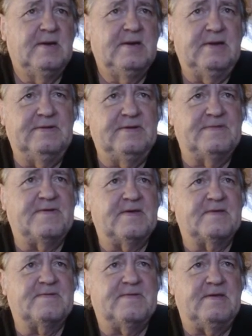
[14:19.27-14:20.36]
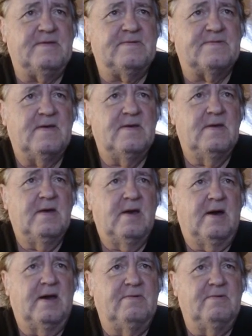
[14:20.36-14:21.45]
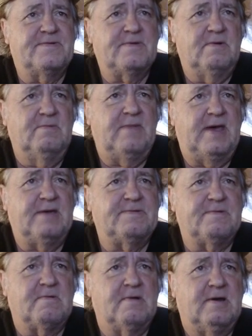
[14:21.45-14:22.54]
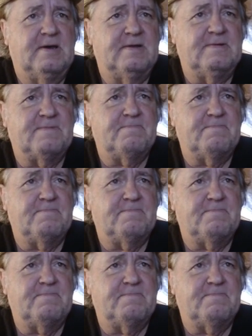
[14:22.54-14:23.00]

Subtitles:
In the 60s, I was so mesmerized